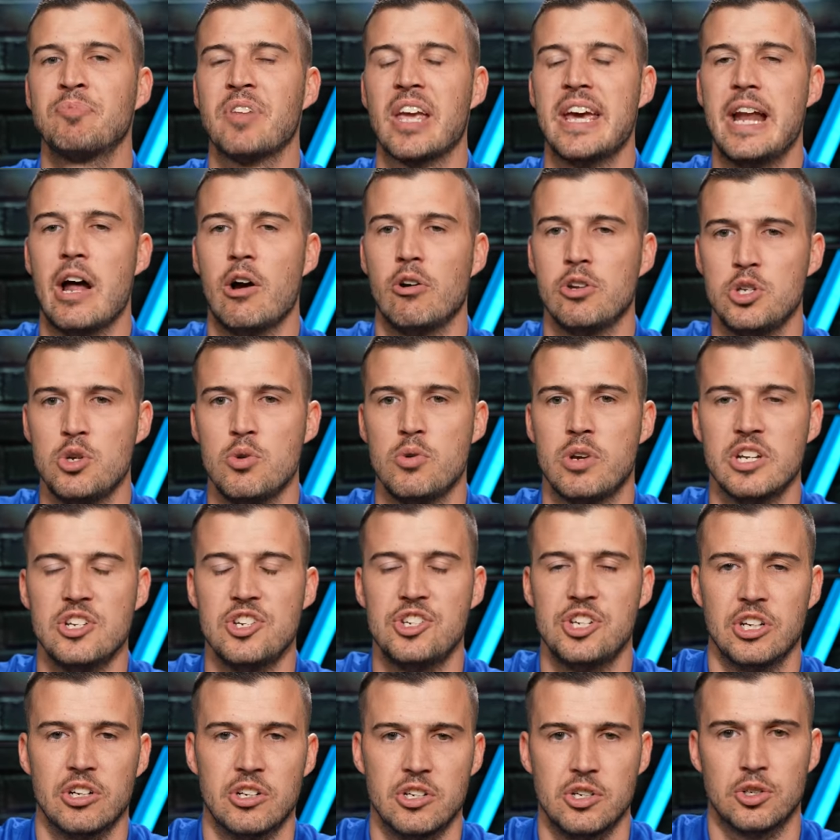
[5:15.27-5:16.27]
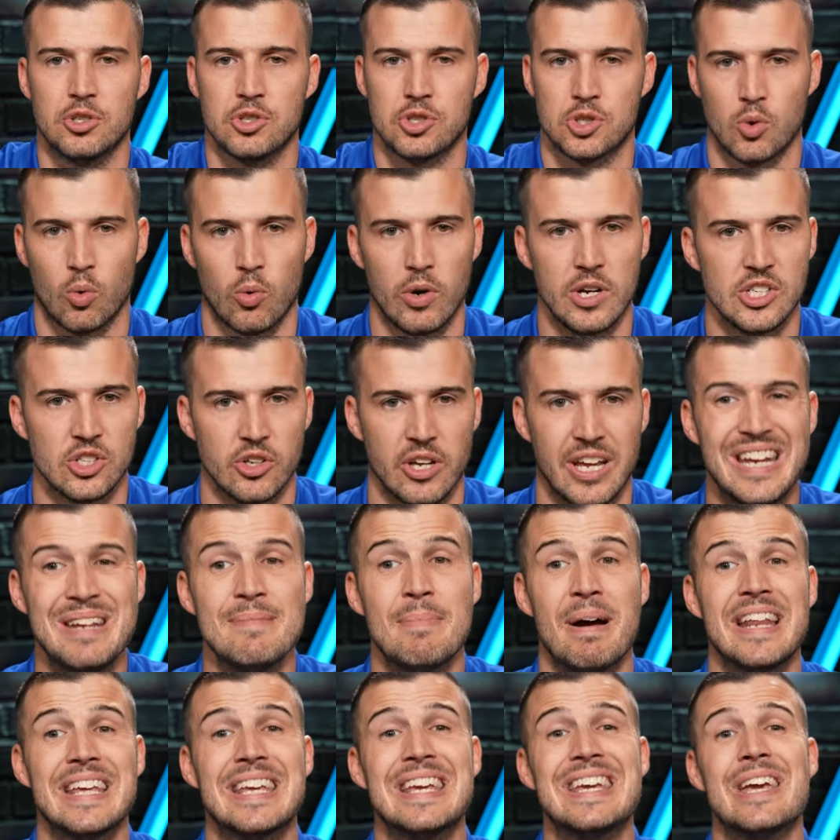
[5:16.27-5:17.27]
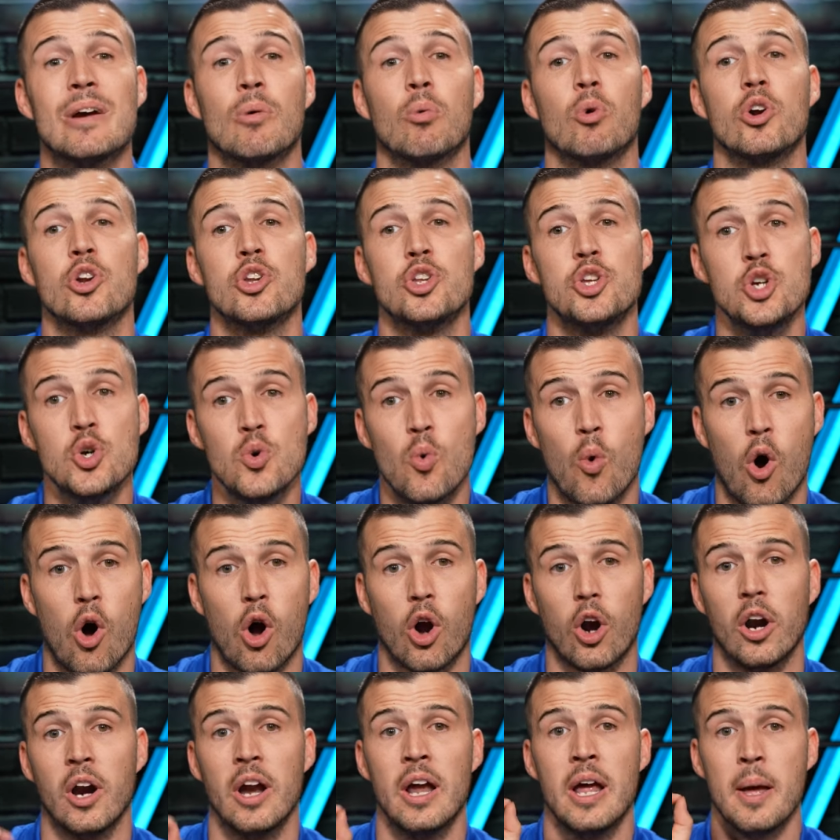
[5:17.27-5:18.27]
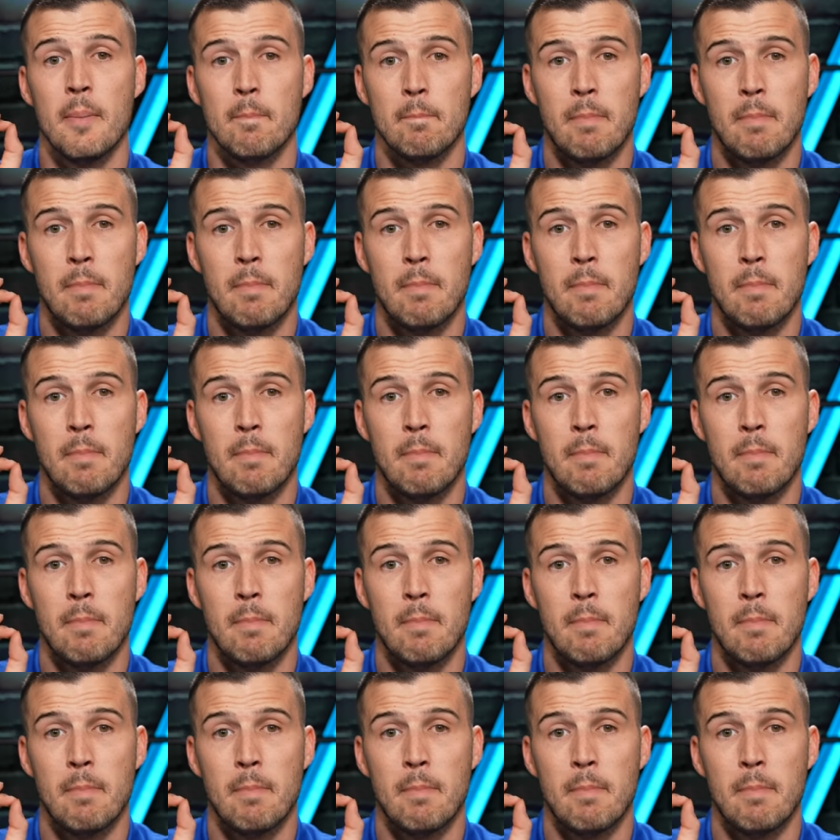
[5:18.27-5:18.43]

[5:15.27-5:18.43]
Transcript: and how you can share your story so anybody can get where you are